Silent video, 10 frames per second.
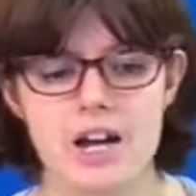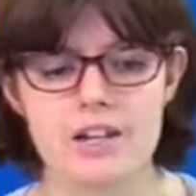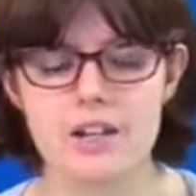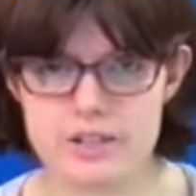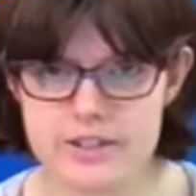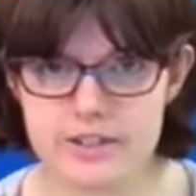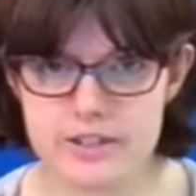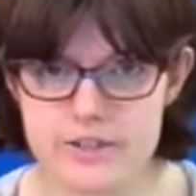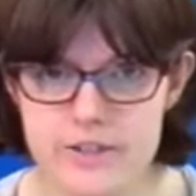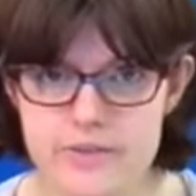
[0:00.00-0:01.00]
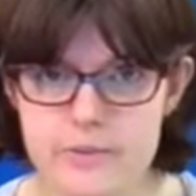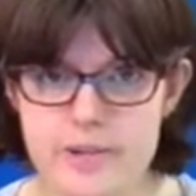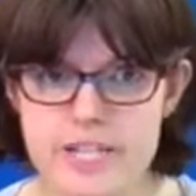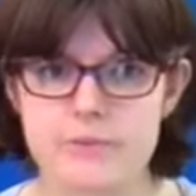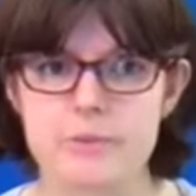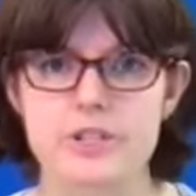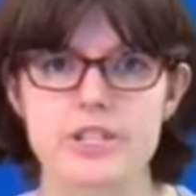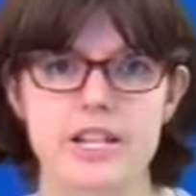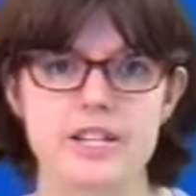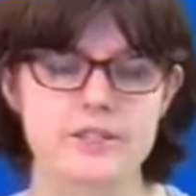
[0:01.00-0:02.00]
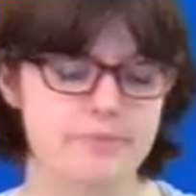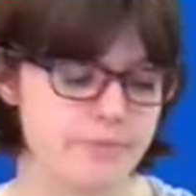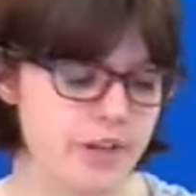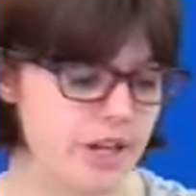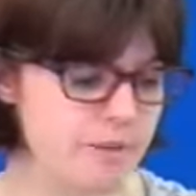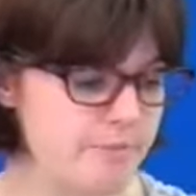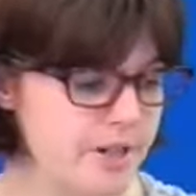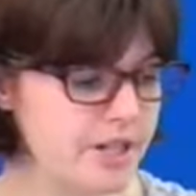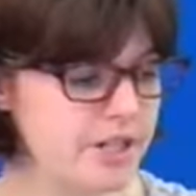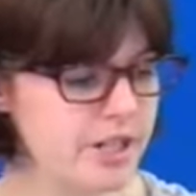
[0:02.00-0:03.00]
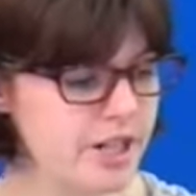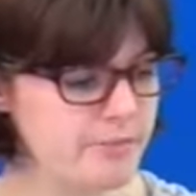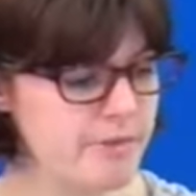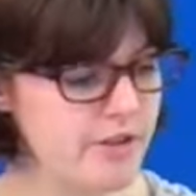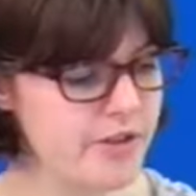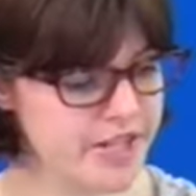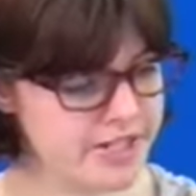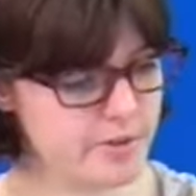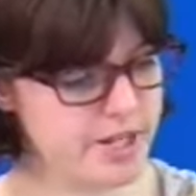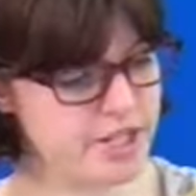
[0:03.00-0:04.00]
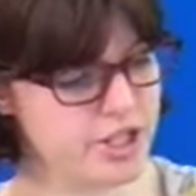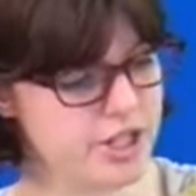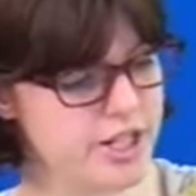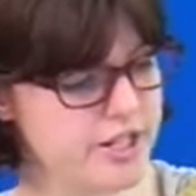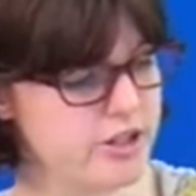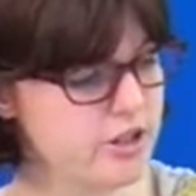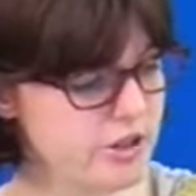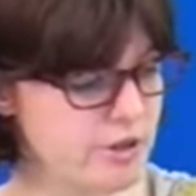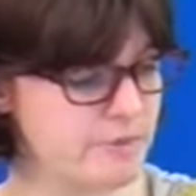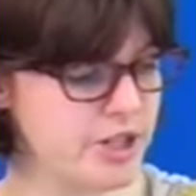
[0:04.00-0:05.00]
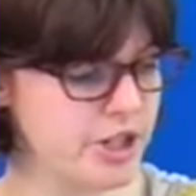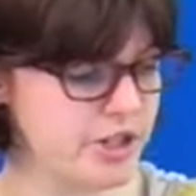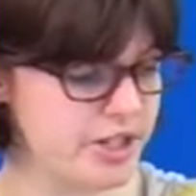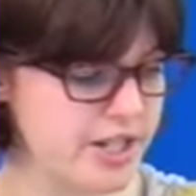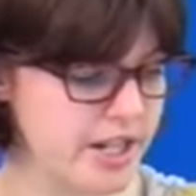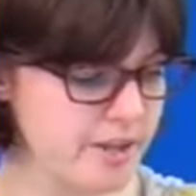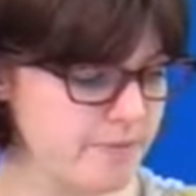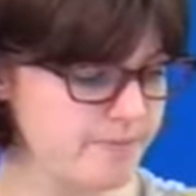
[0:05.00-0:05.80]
Lots and lots of different ways of putting it. But this question is your opportunity